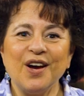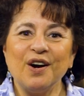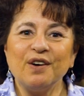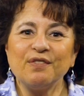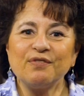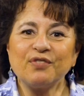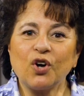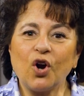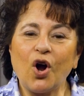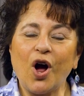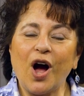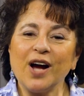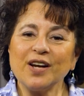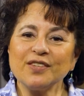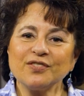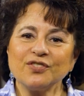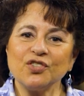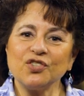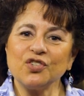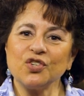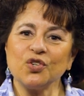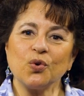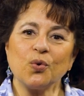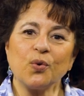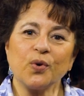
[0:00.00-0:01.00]
For
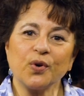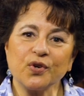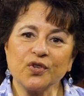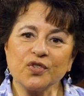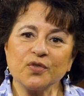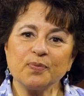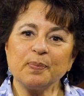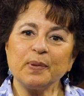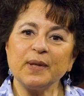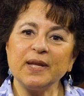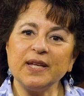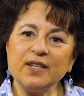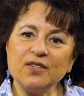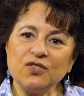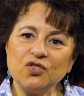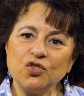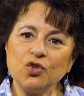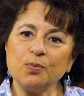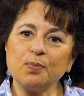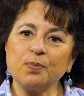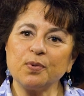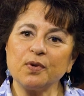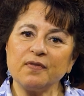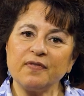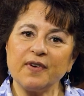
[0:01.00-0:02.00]
oxygen orders, please do
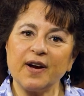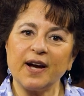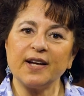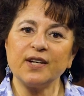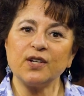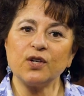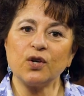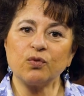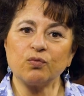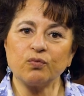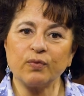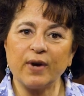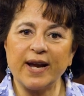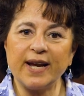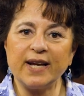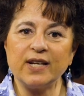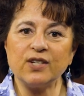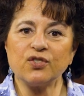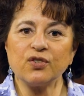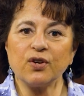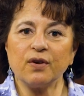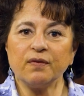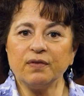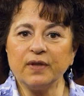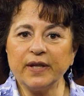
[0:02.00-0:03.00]
provide a
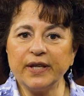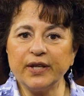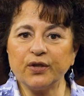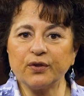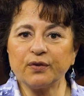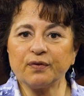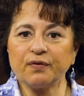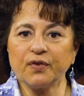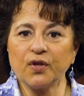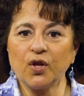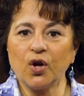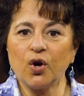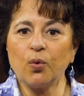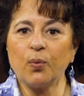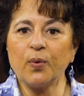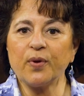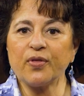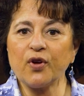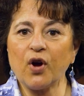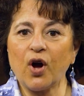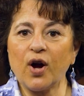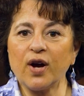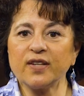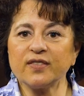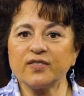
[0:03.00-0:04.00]
range of liter flow with
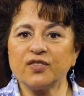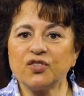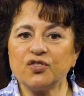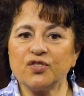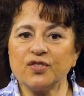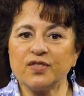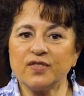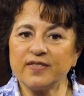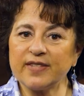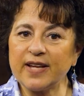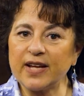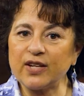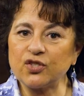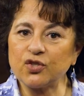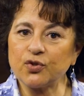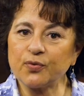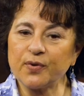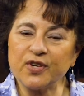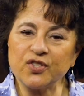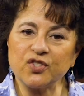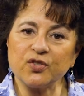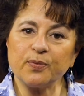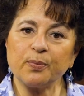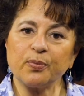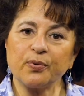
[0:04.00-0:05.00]
oxygen
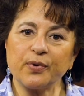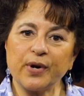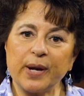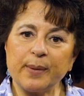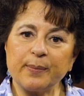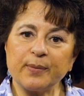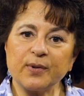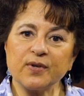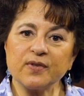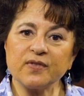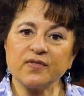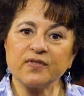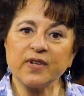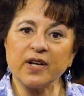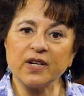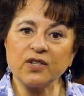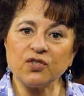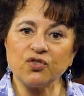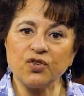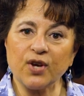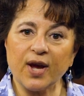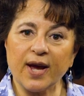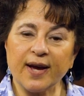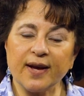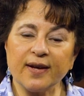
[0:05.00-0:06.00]
saturation parameters
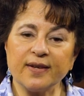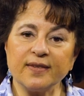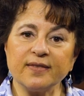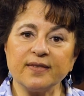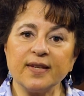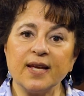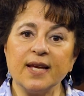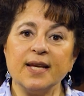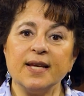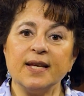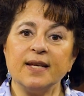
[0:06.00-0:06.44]
such as